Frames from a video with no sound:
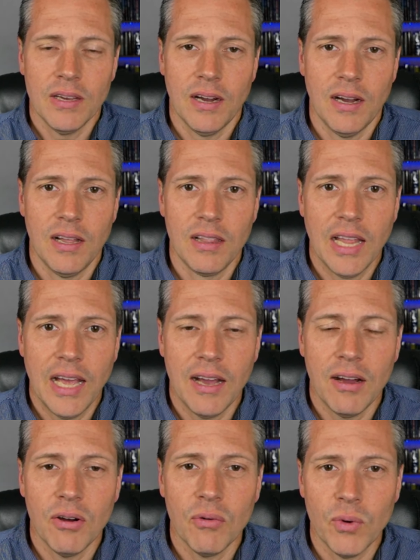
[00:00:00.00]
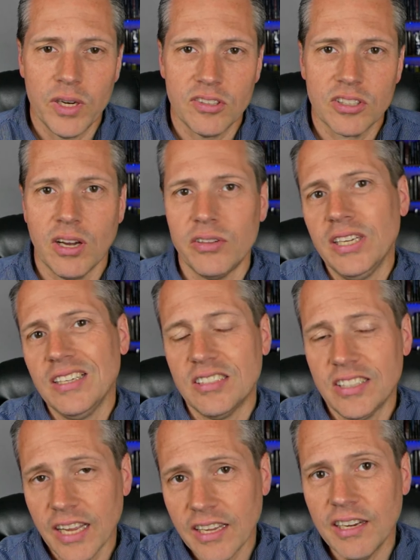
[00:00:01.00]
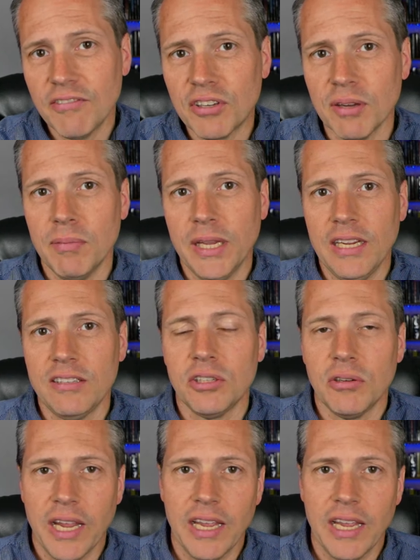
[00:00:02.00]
allow what is called the executive committee to